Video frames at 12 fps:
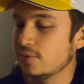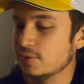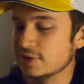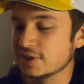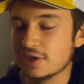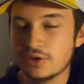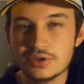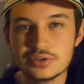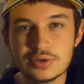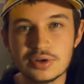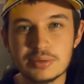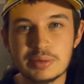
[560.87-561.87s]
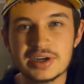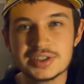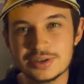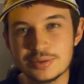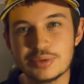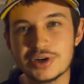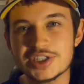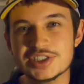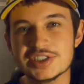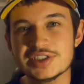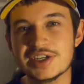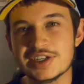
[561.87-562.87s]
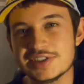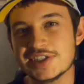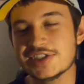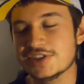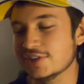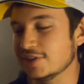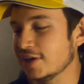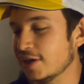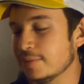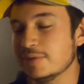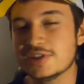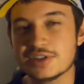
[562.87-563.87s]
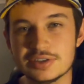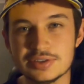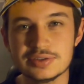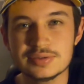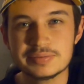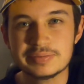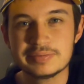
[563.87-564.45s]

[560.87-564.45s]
which I learned all about compression and tension, and let me tell you,